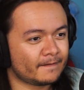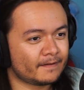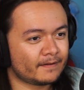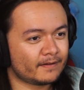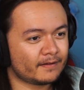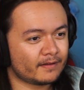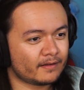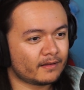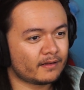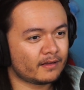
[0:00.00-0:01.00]

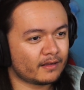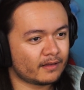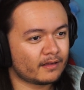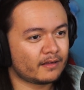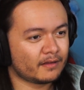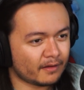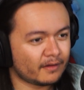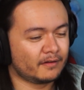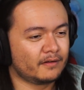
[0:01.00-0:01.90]
(silence)